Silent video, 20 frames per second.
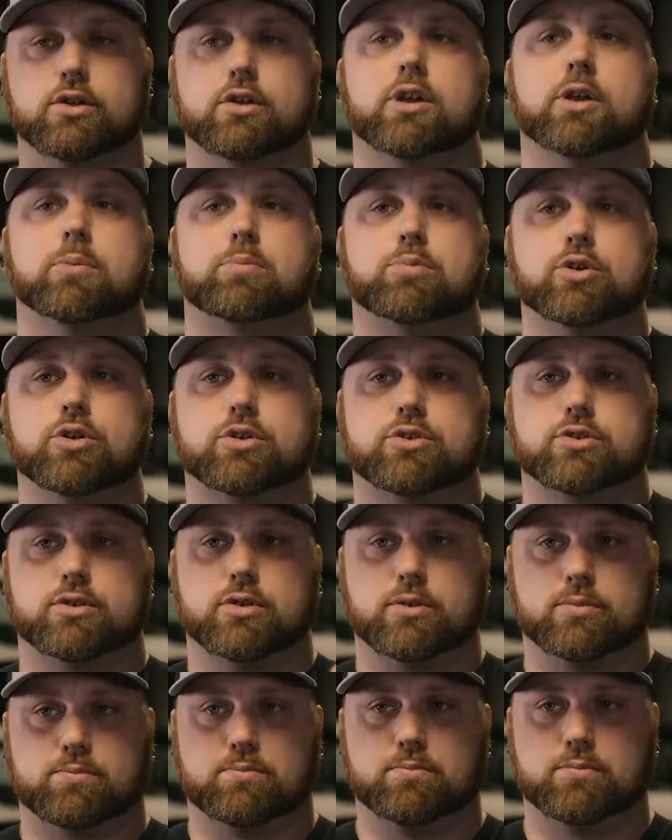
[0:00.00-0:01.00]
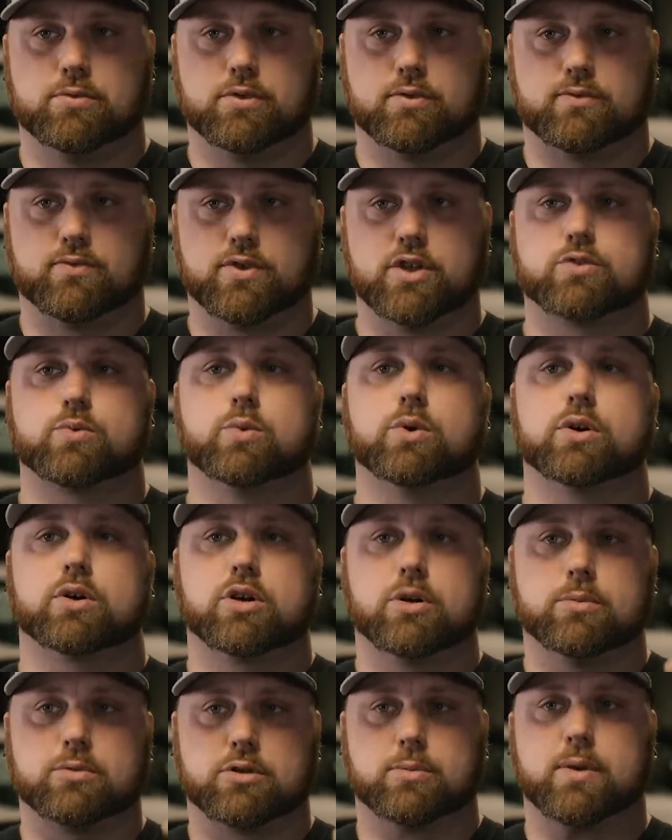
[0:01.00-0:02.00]
it puts the, the fifth wheel
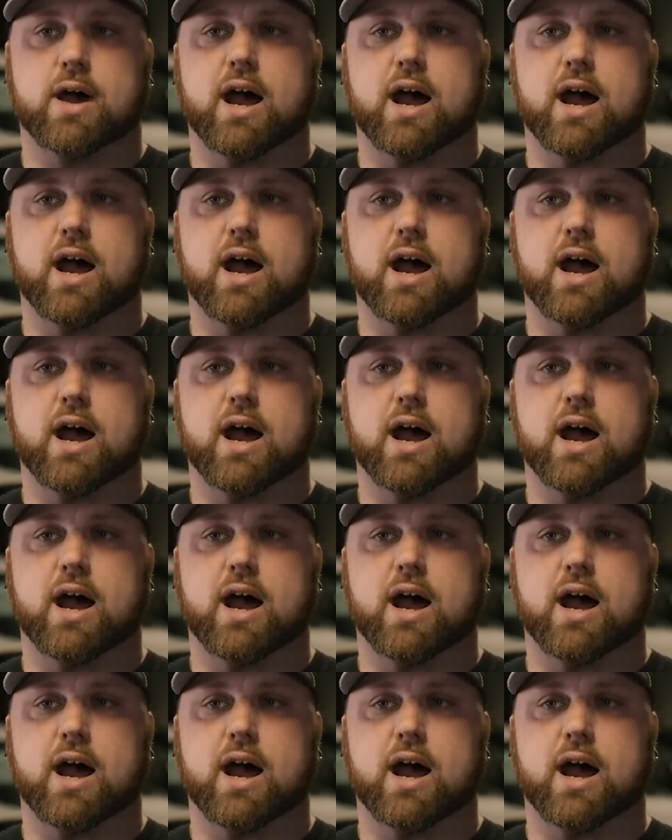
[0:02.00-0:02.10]
comes up